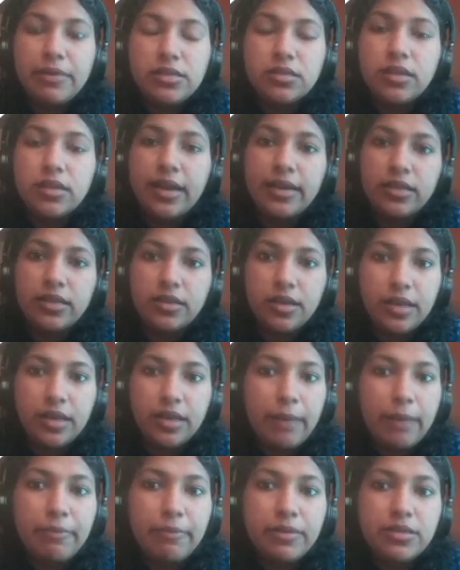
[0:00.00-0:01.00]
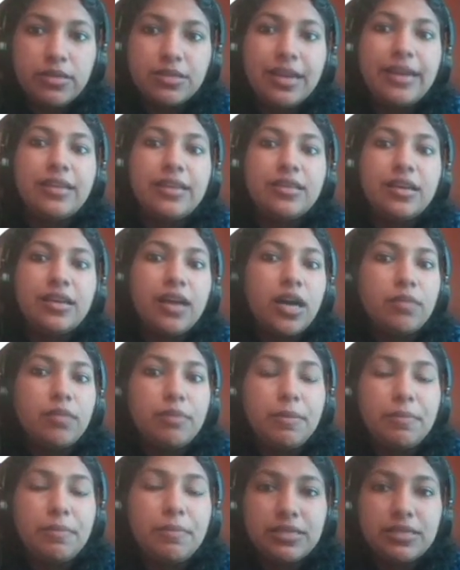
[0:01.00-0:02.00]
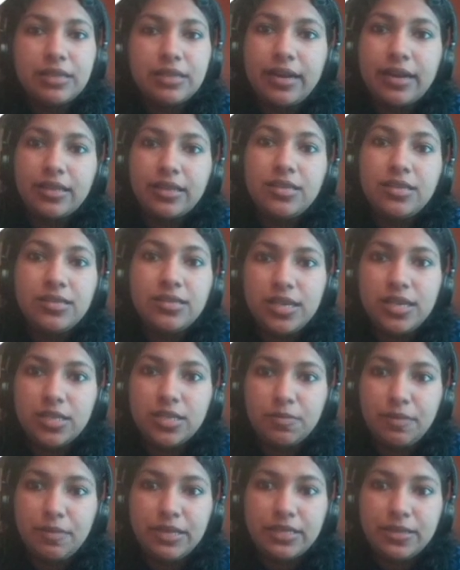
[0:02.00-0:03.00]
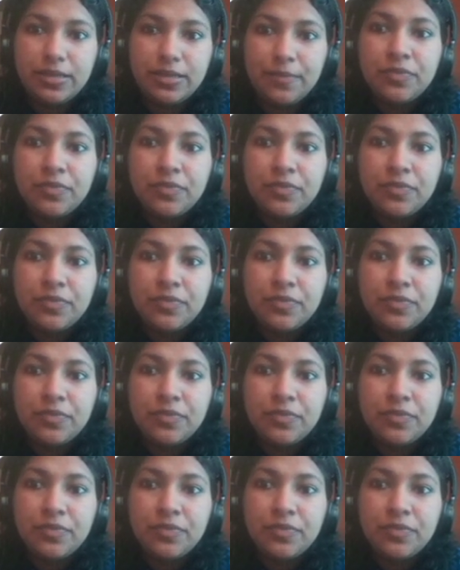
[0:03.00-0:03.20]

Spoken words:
greater than K plus, greater than Rb plus, than Cs plus.